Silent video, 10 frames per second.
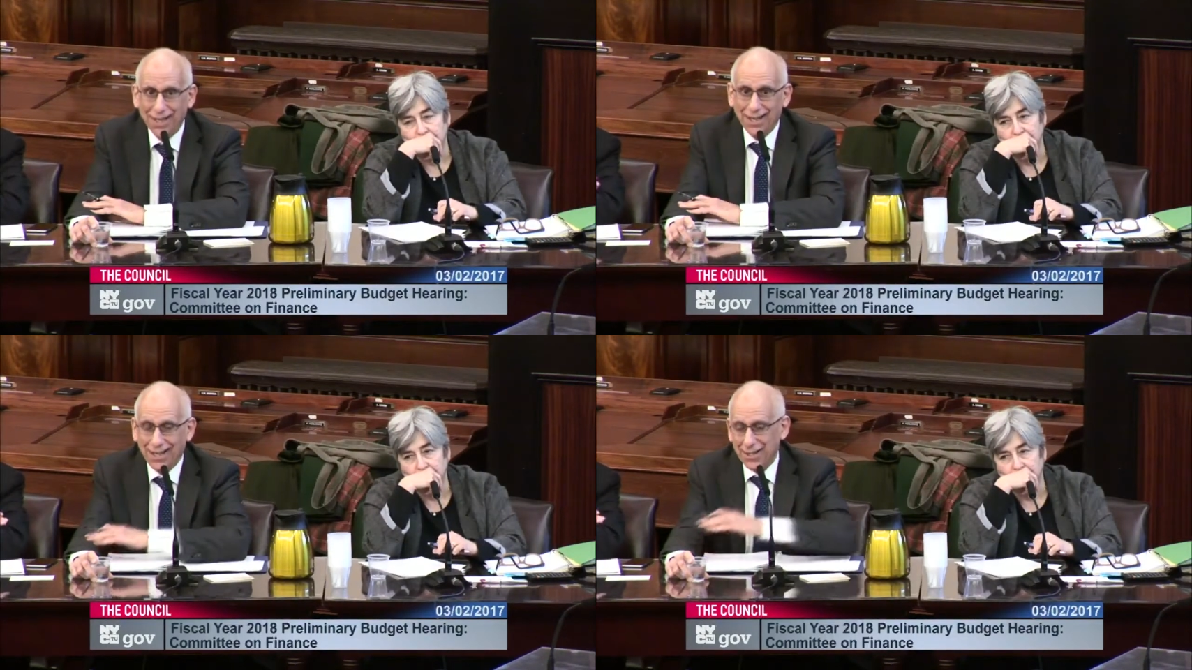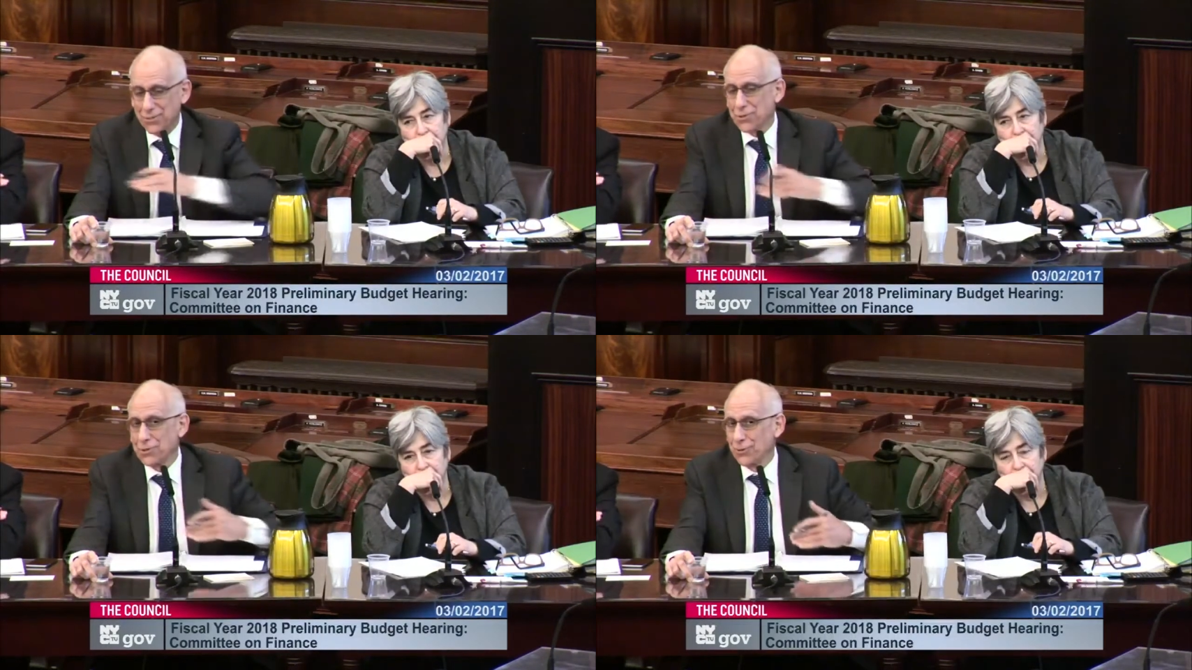Speaker 1: As
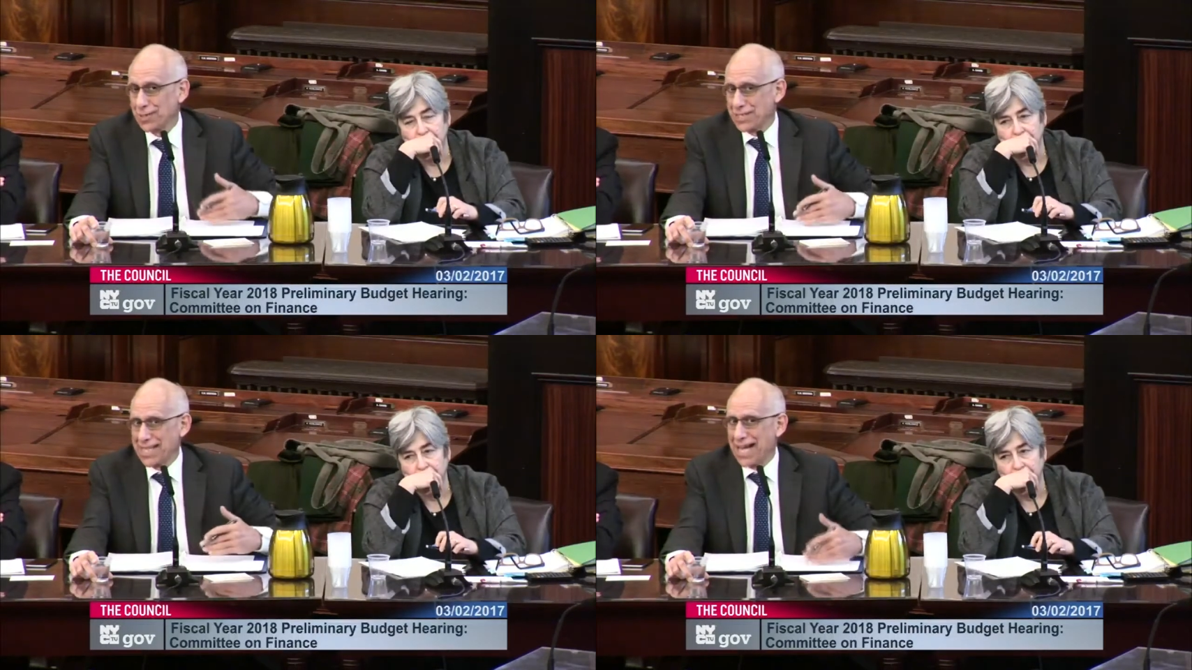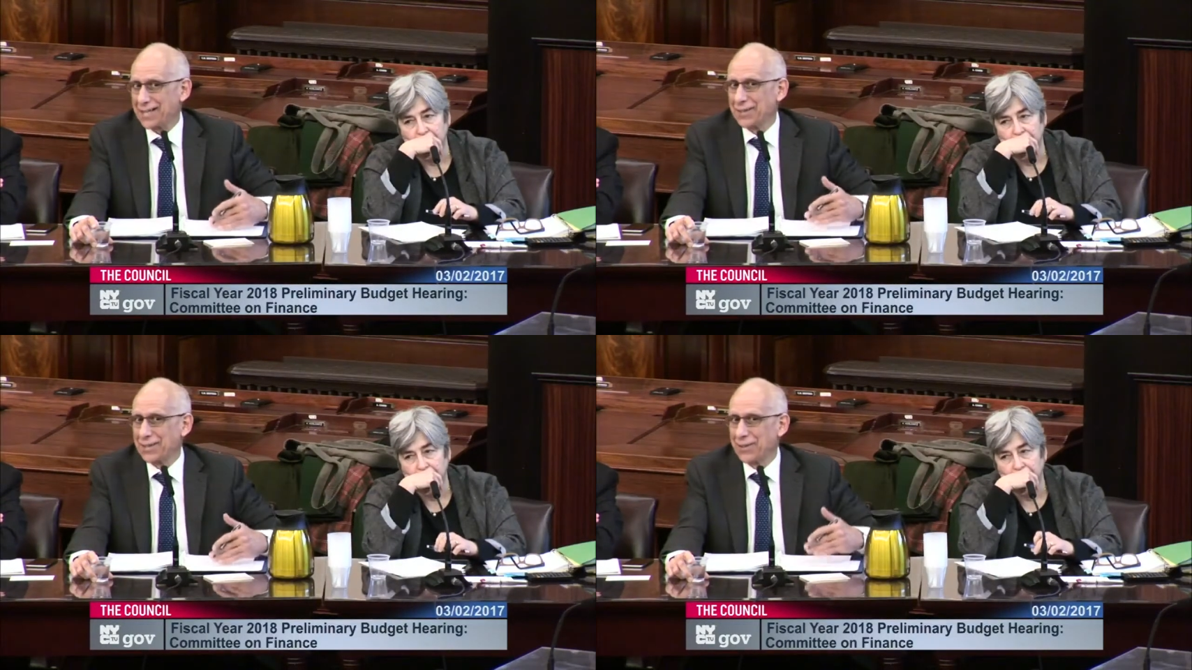to
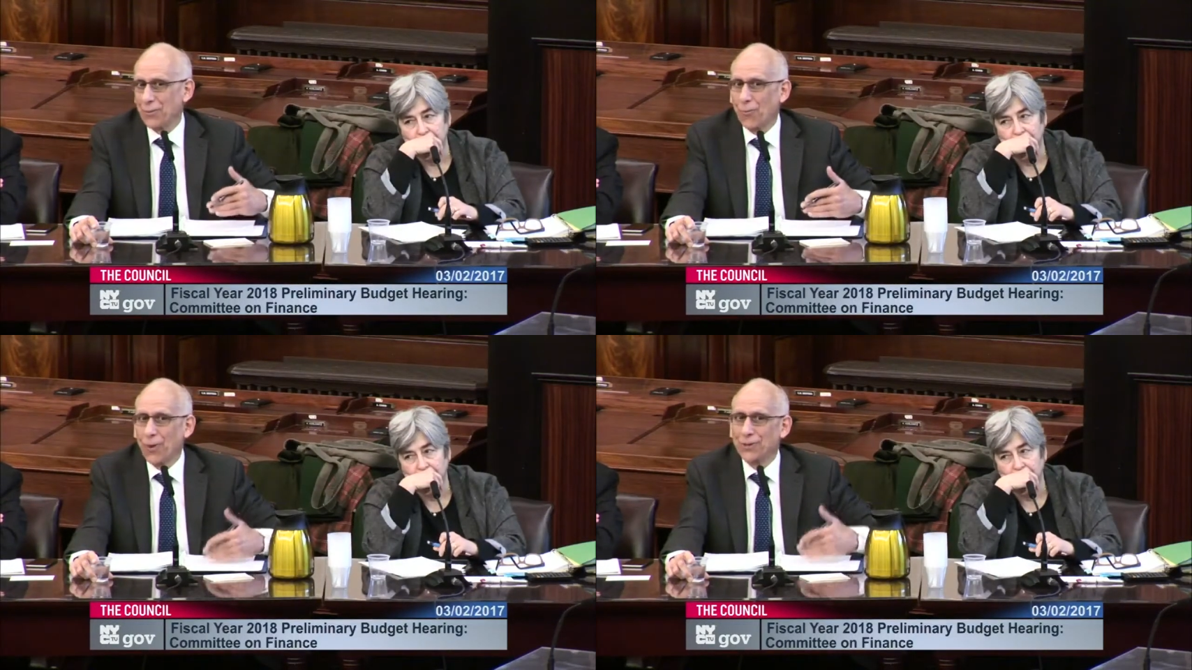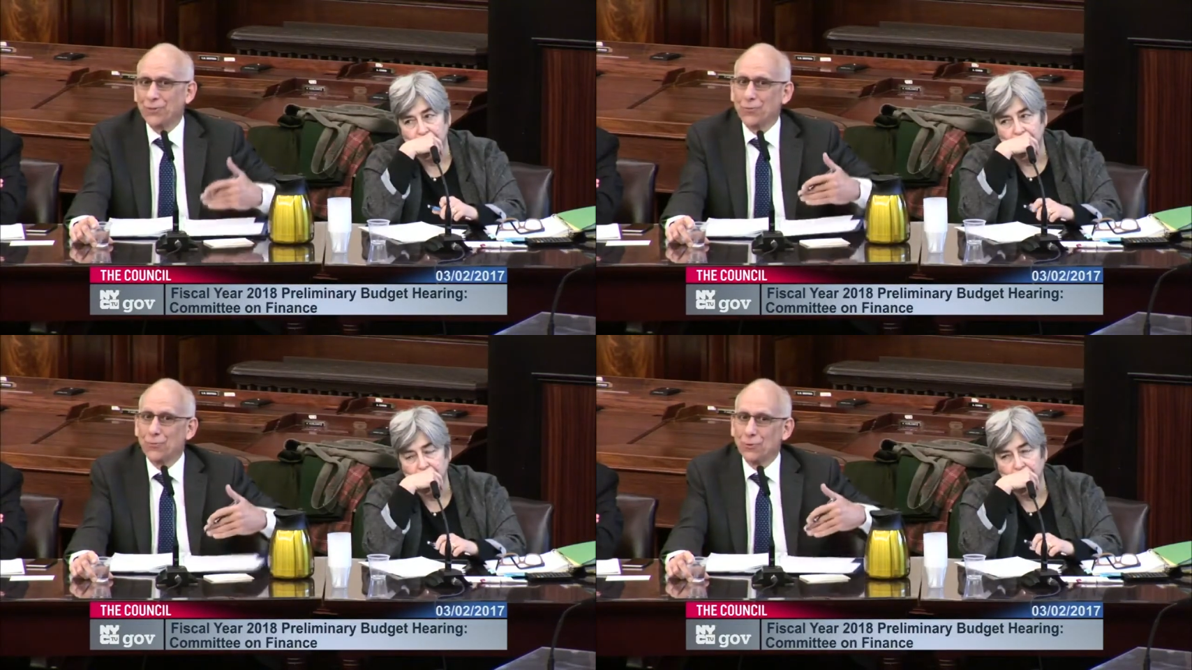exactly what
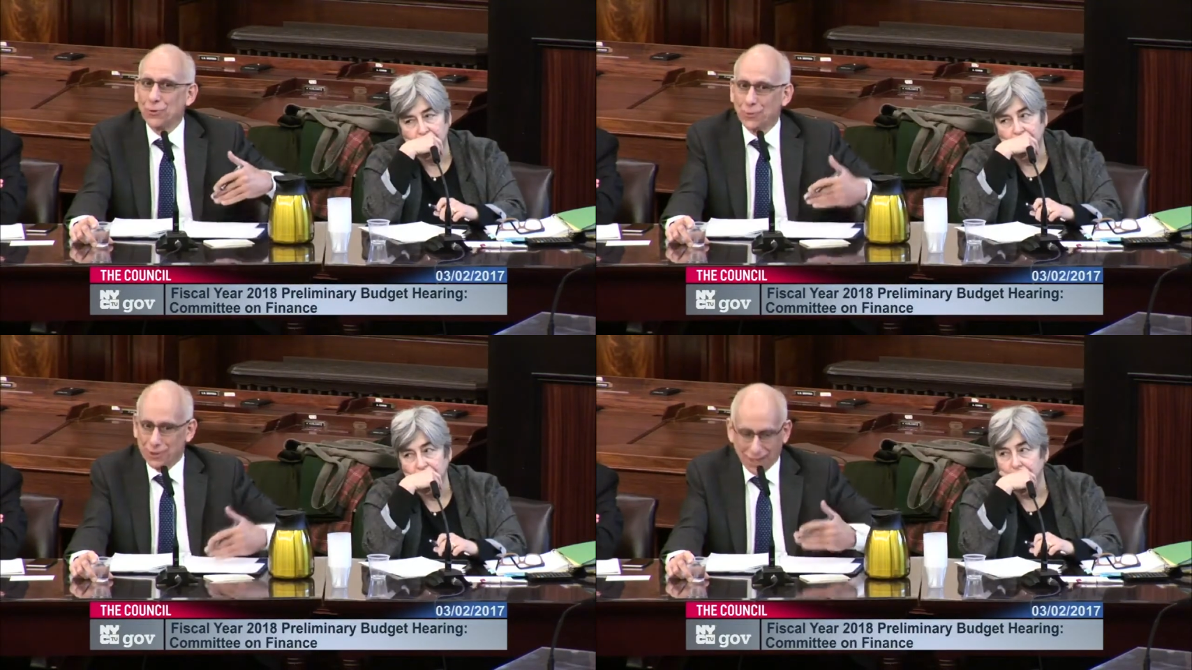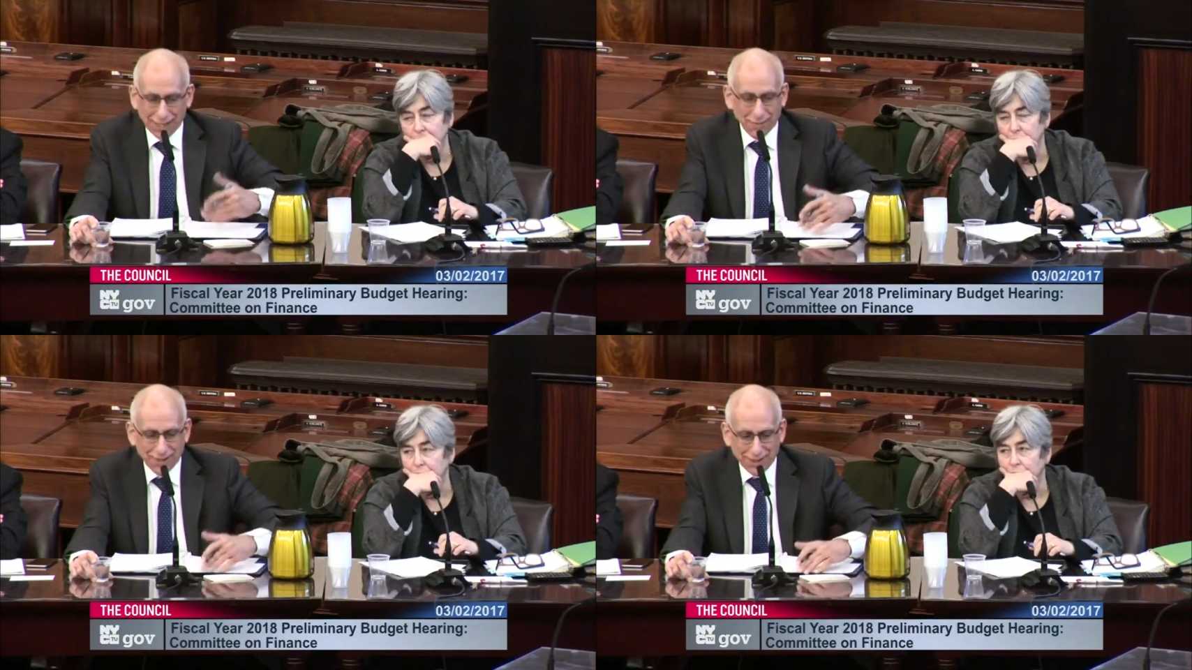you would like
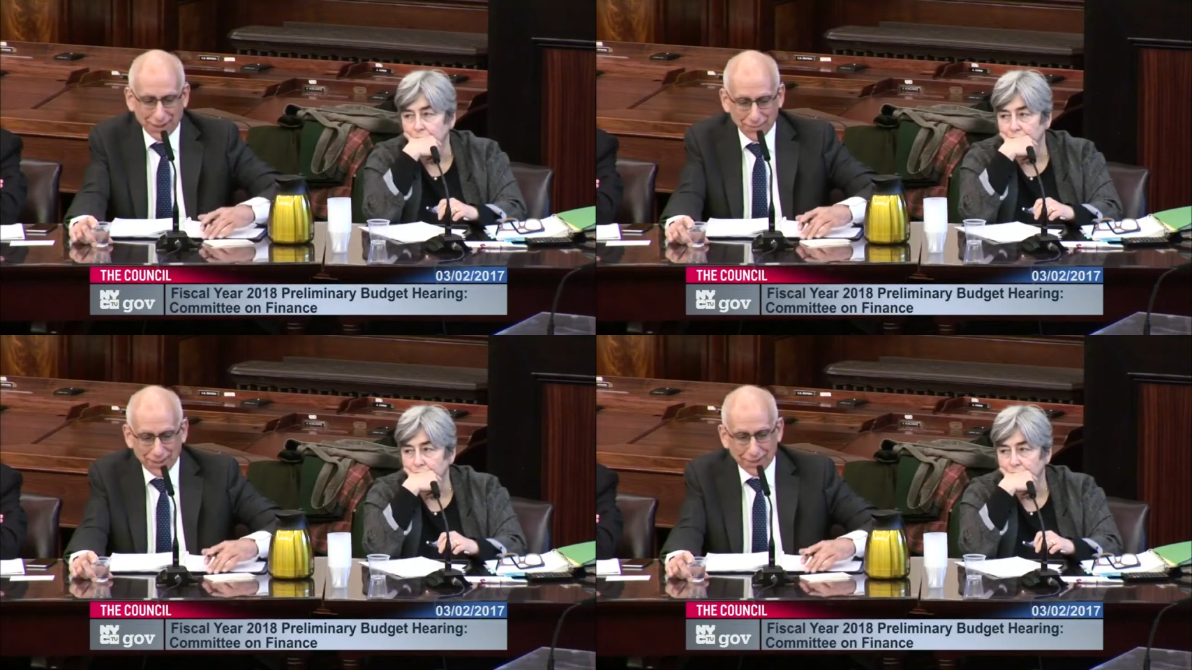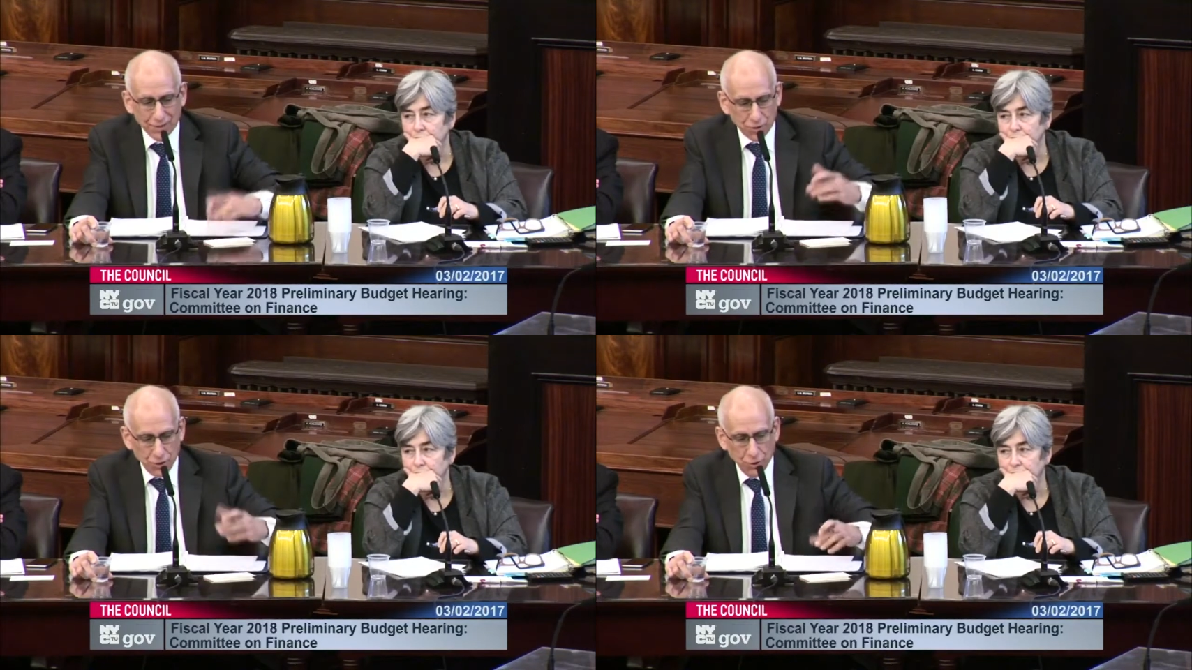me to commit
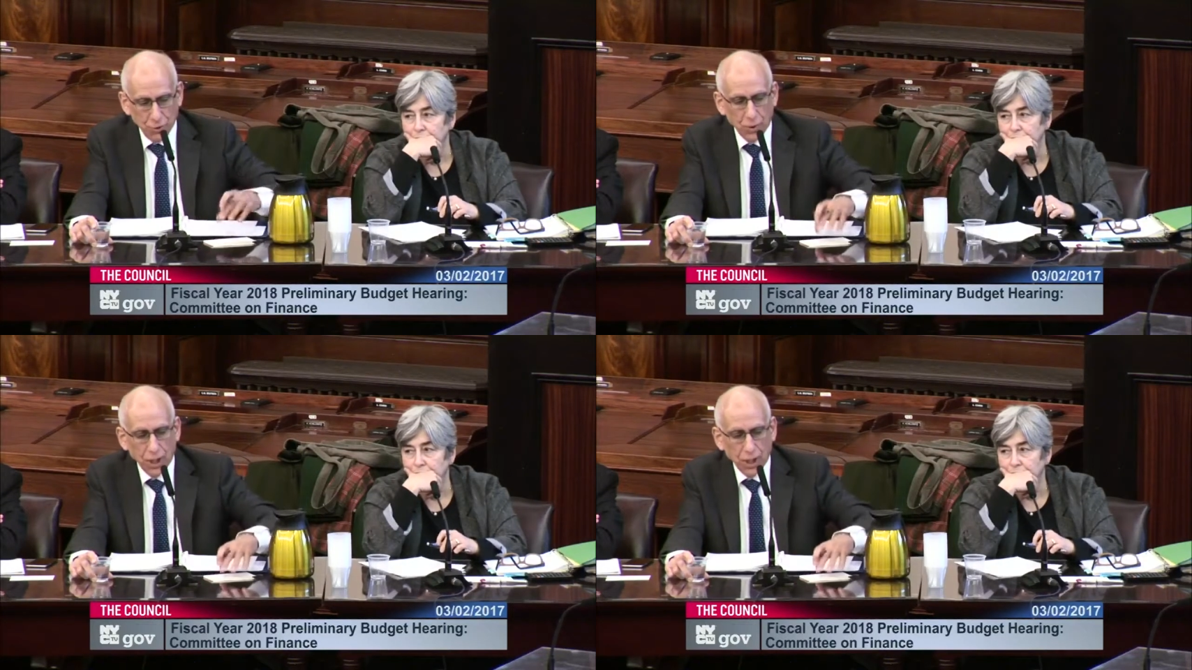to